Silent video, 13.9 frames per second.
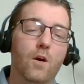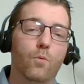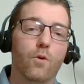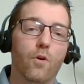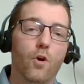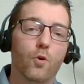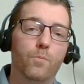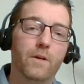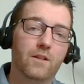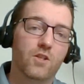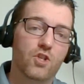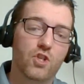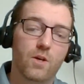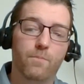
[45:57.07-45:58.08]
we were hoping
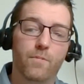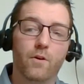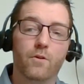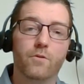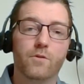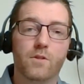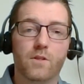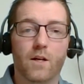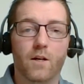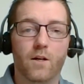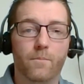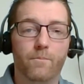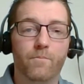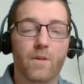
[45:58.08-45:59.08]
to ship those
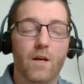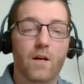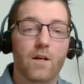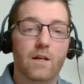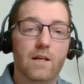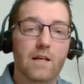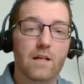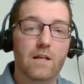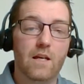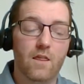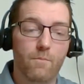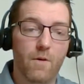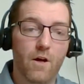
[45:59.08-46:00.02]
um, in the